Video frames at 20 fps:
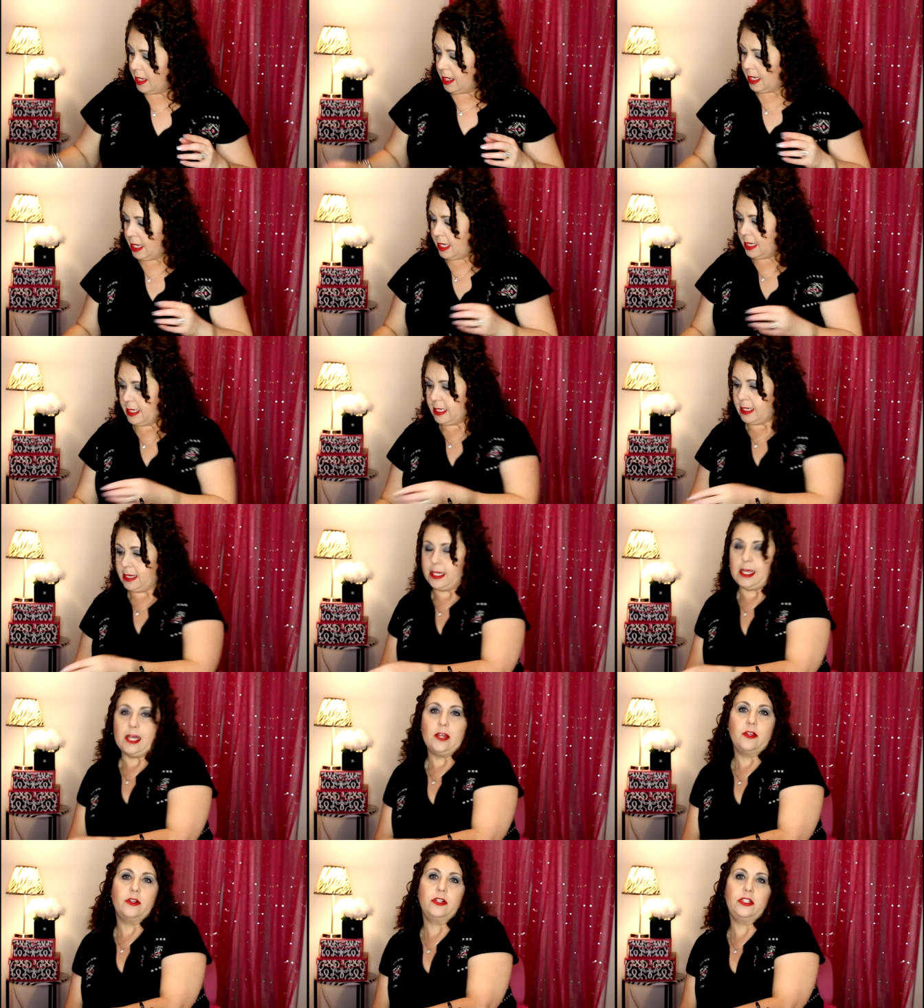And then
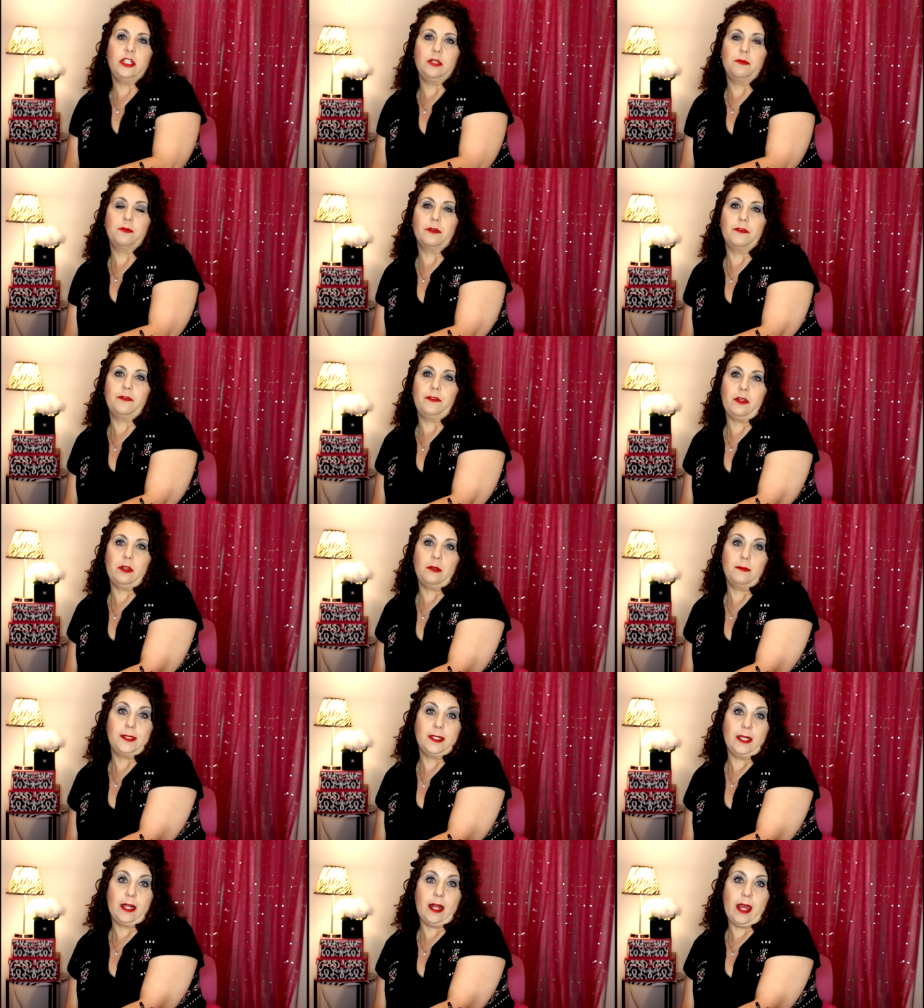the other two
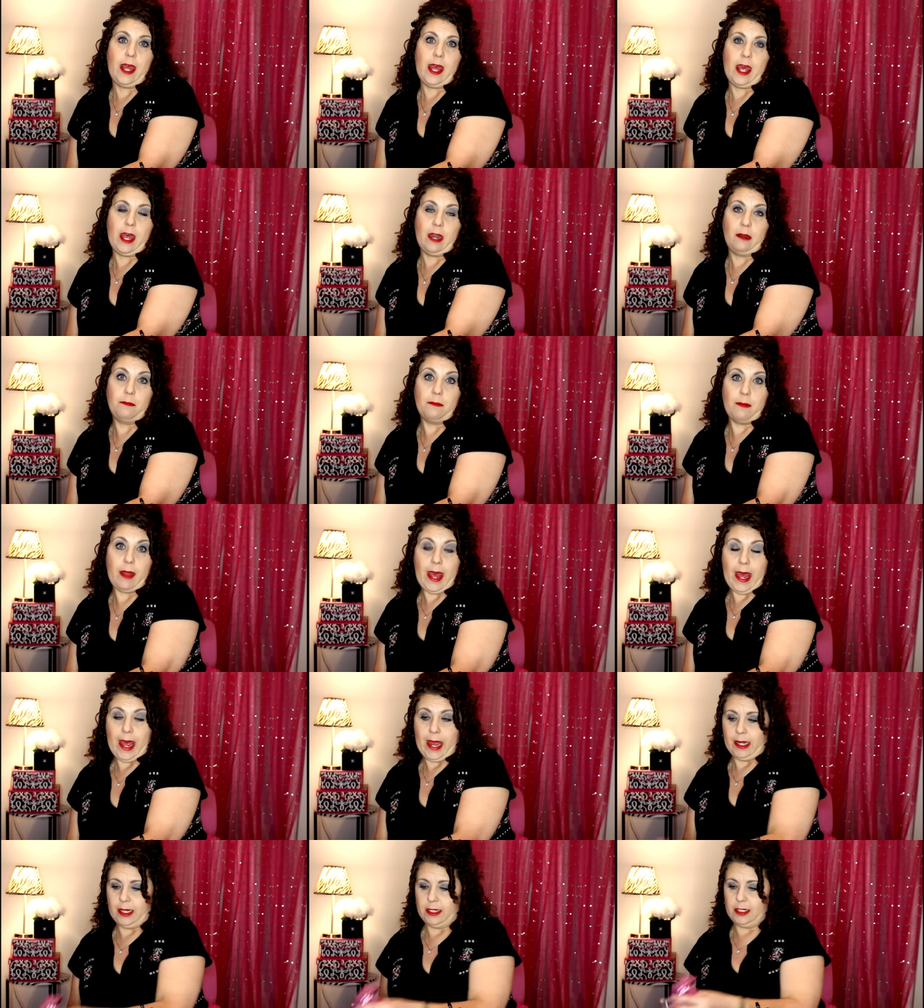perfumes that I had
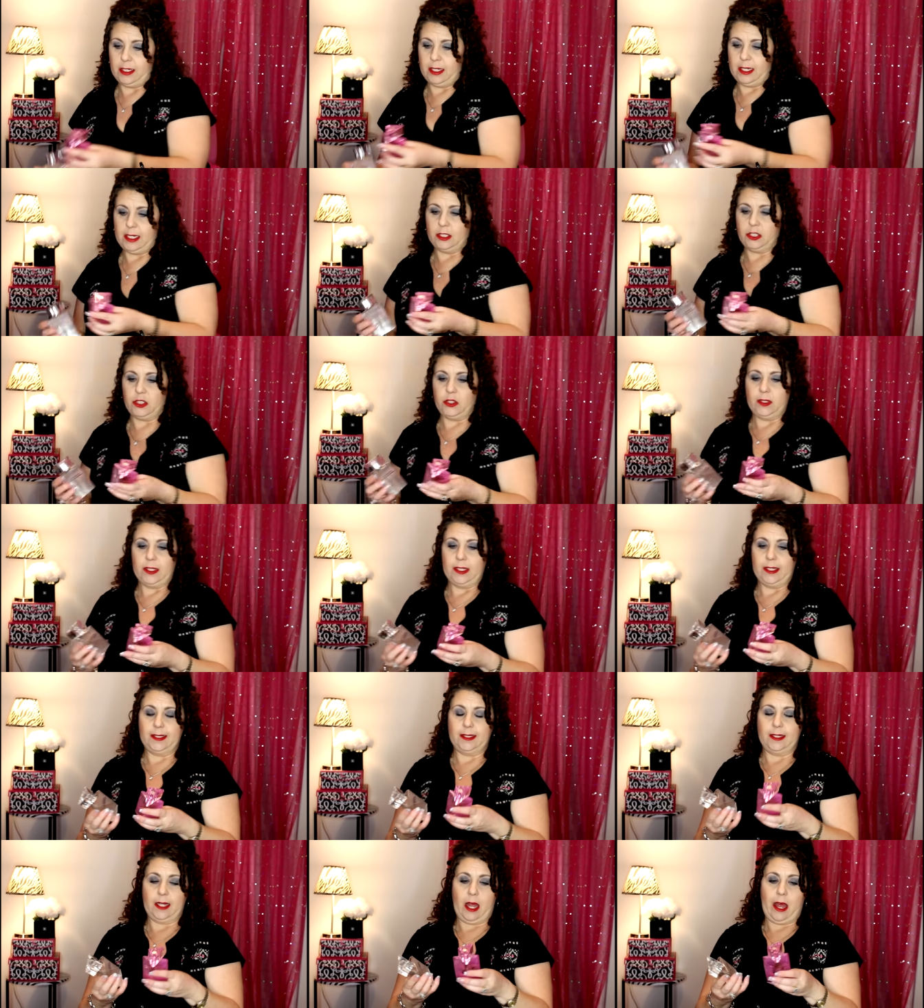added into
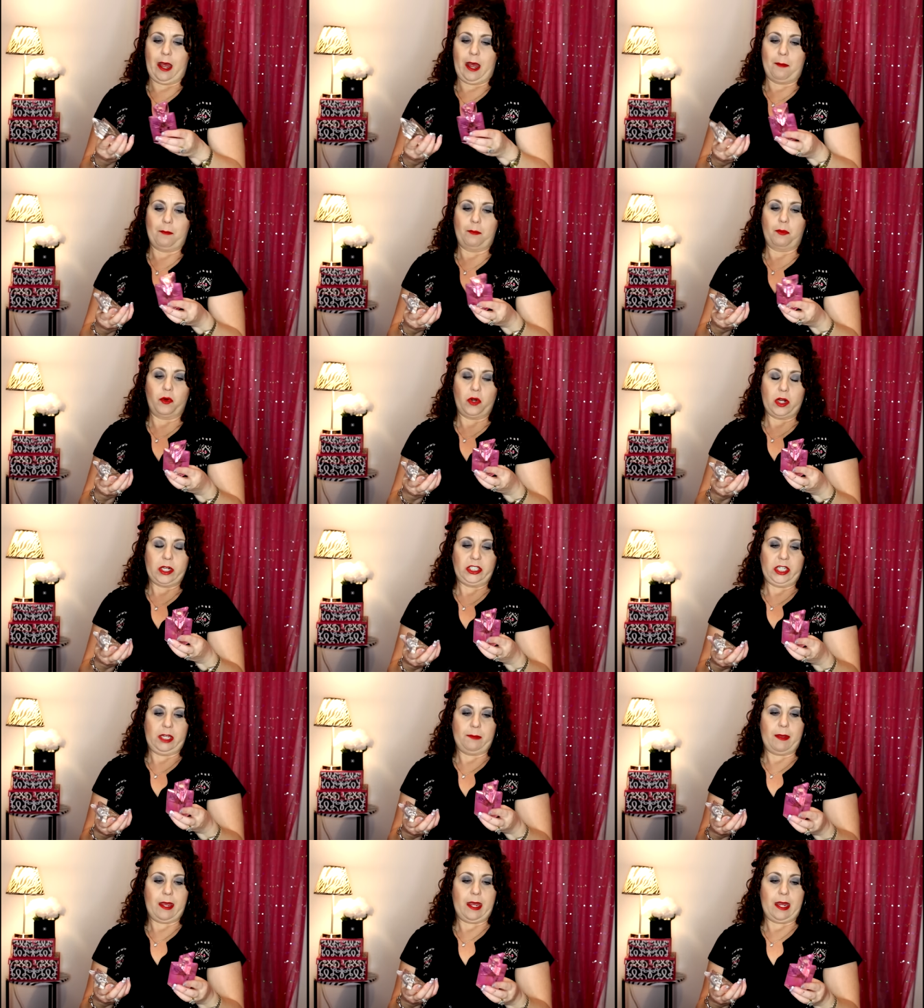this um,
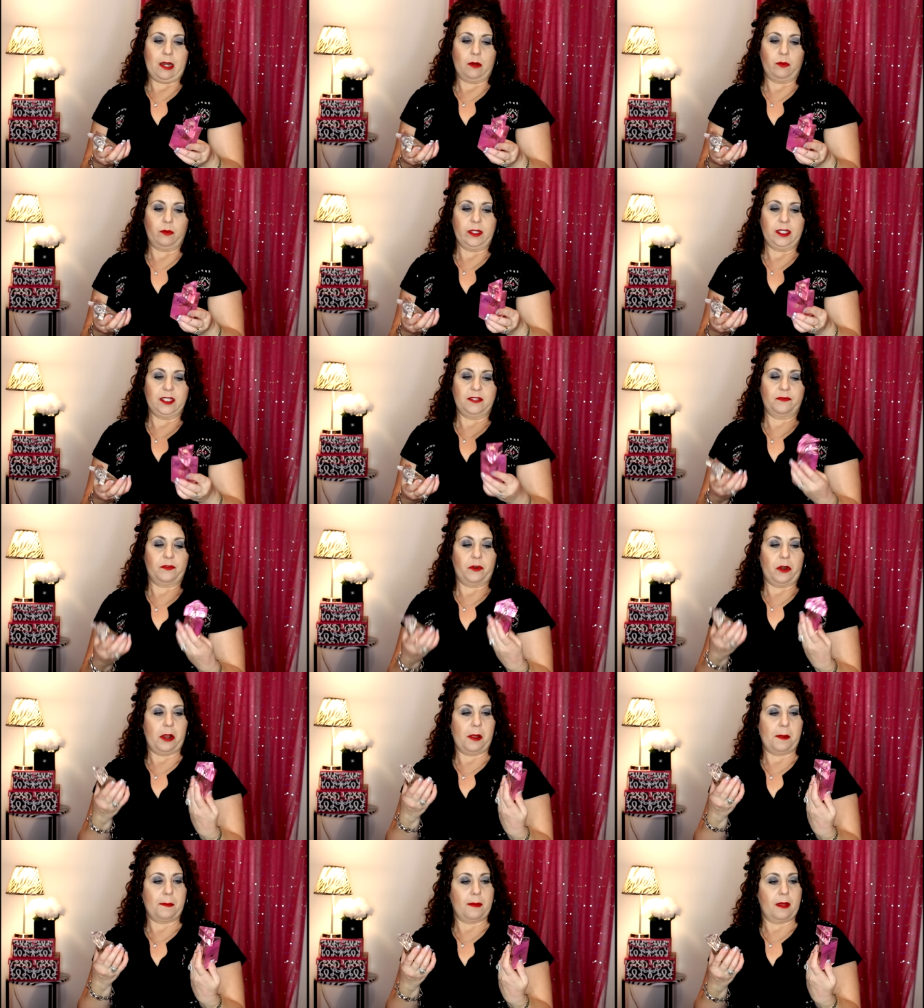project pan was
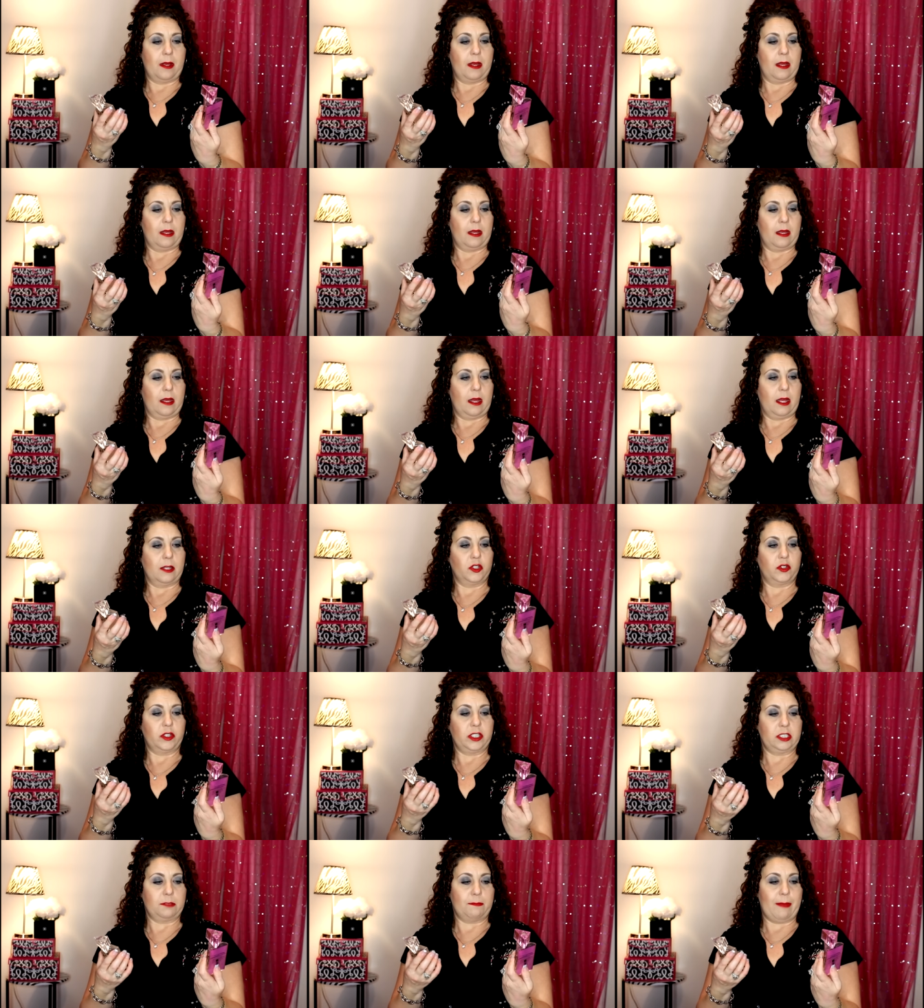from
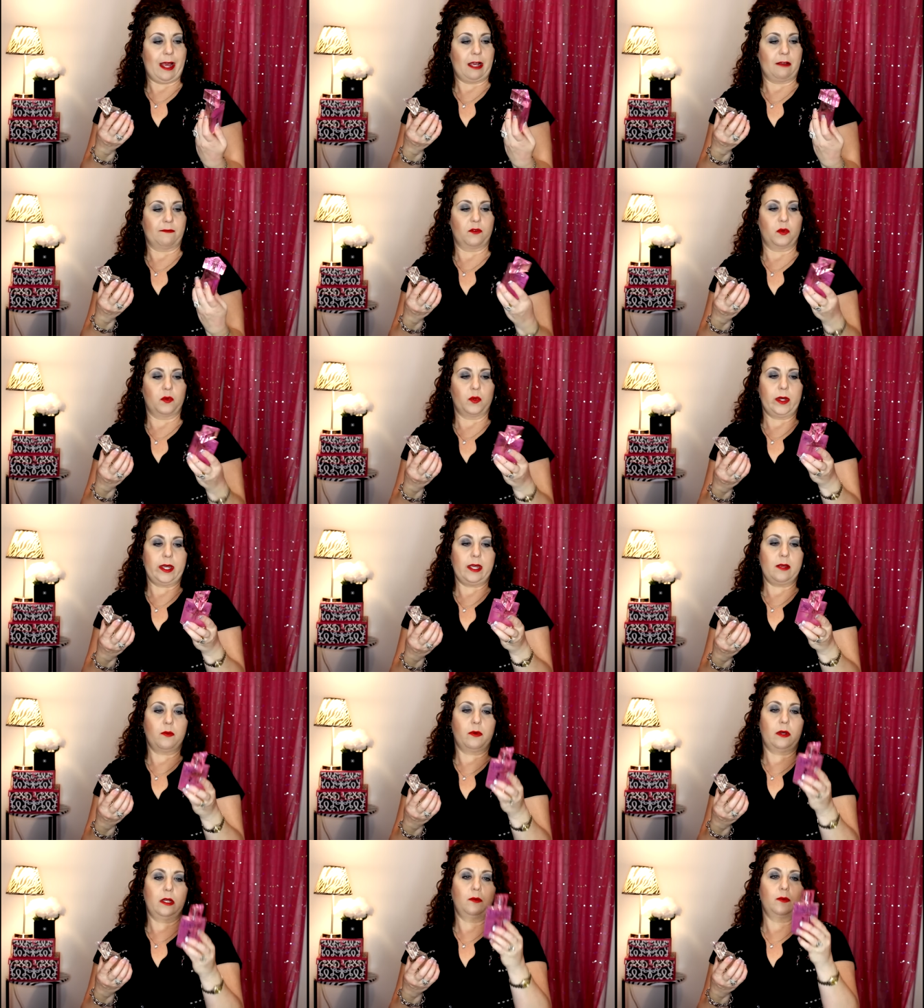Trish McEvoy.
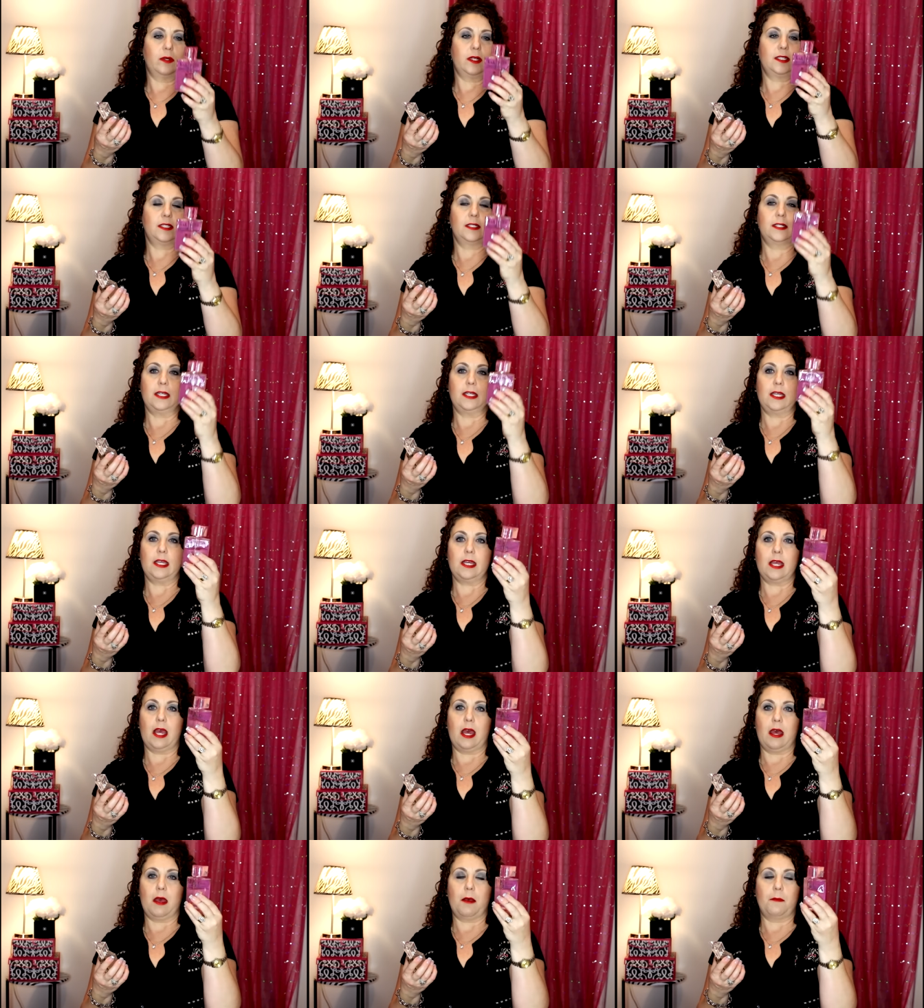One was the
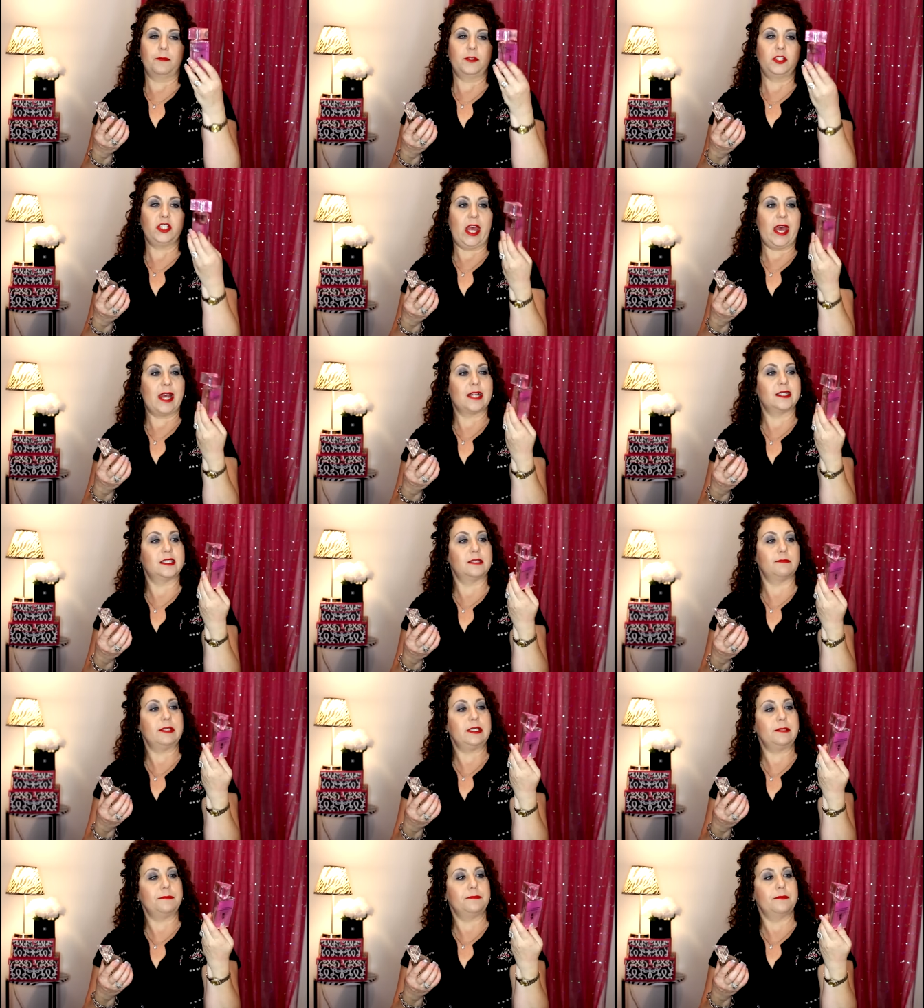um,
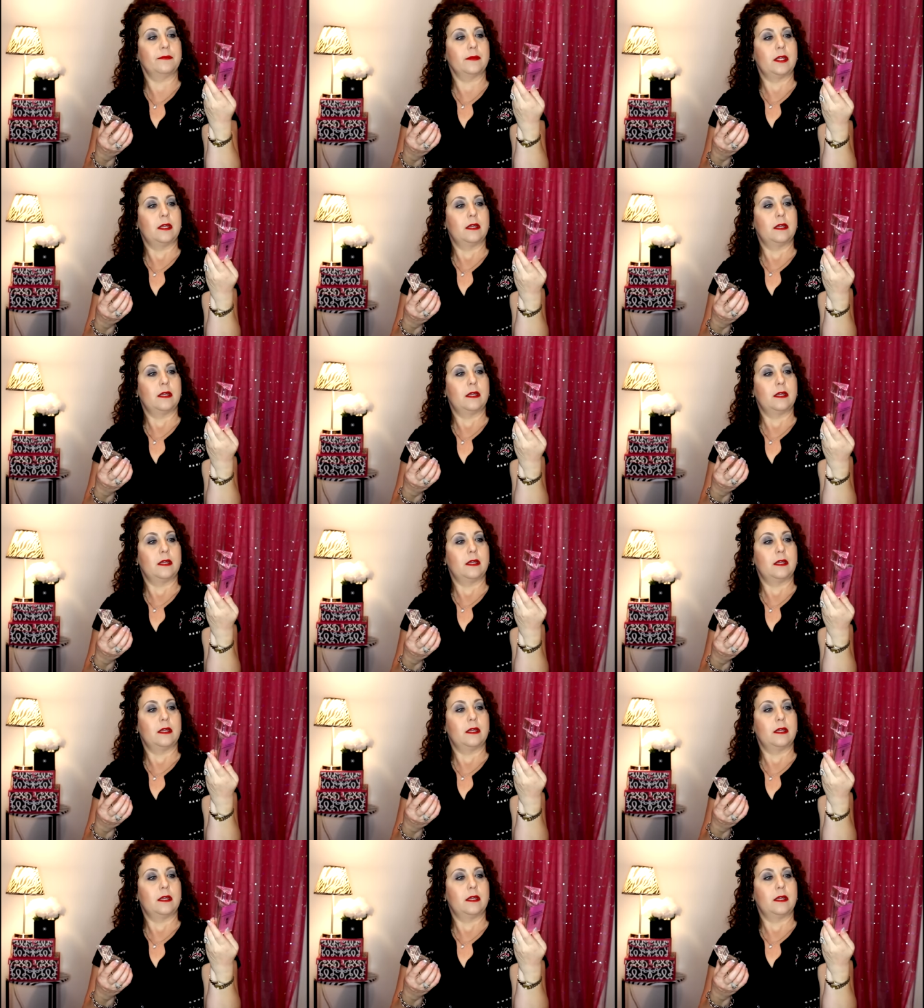Jasmine.